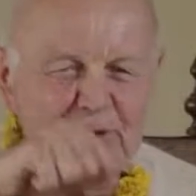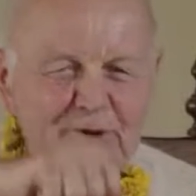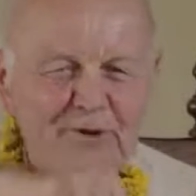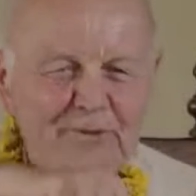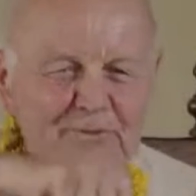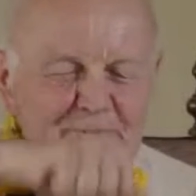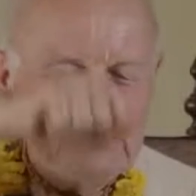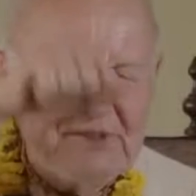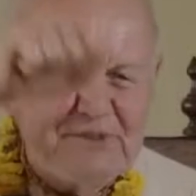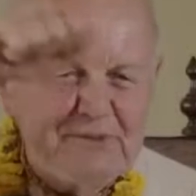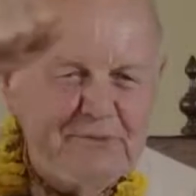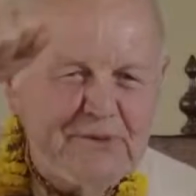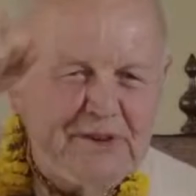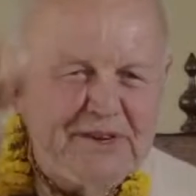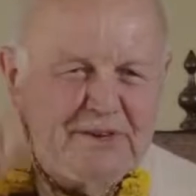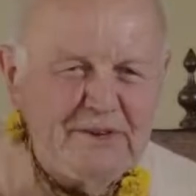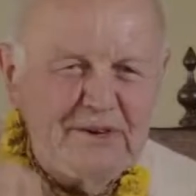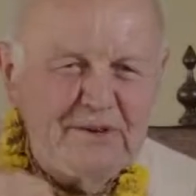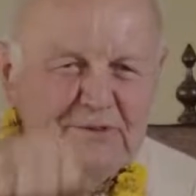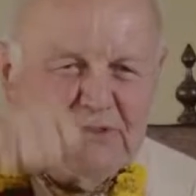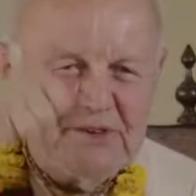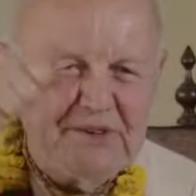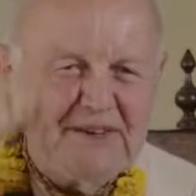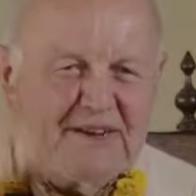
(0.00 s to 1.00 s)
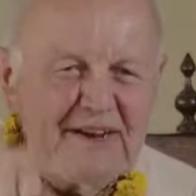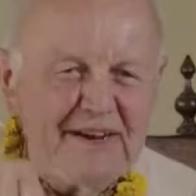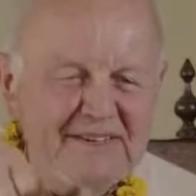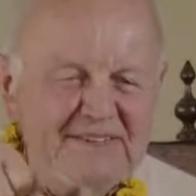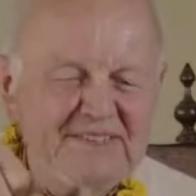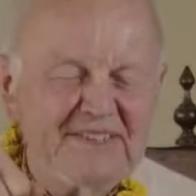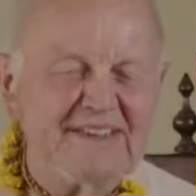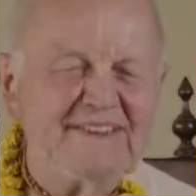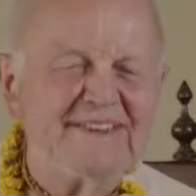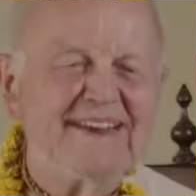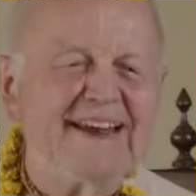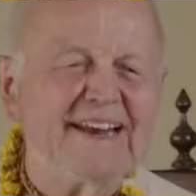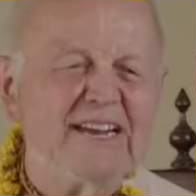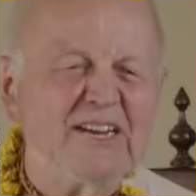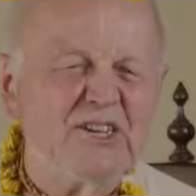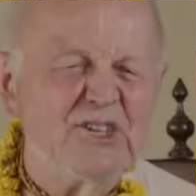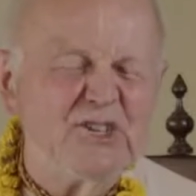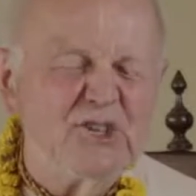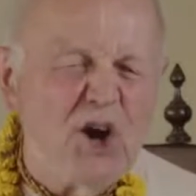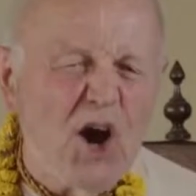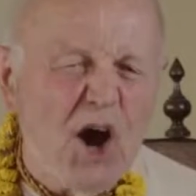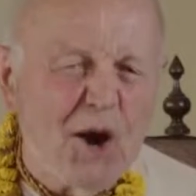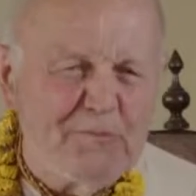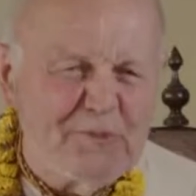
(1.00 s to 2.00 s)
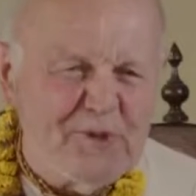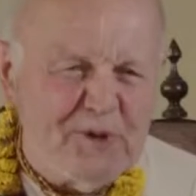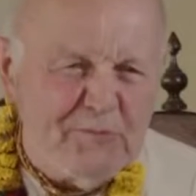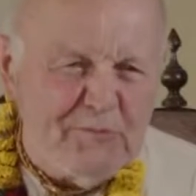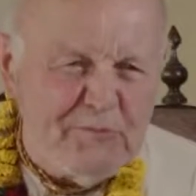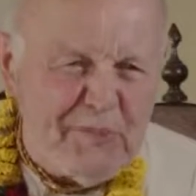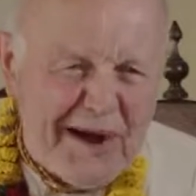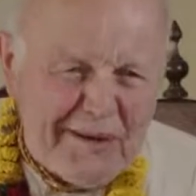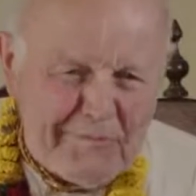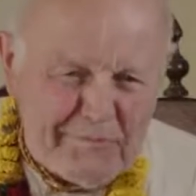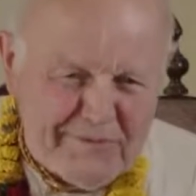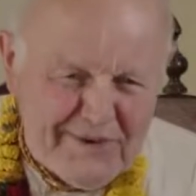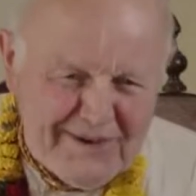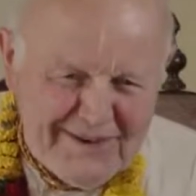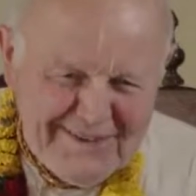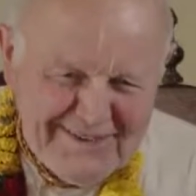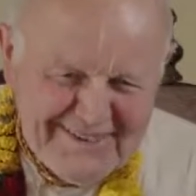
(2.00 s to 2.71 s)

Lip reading: opens the window of the car and says, "Get a job, you bum."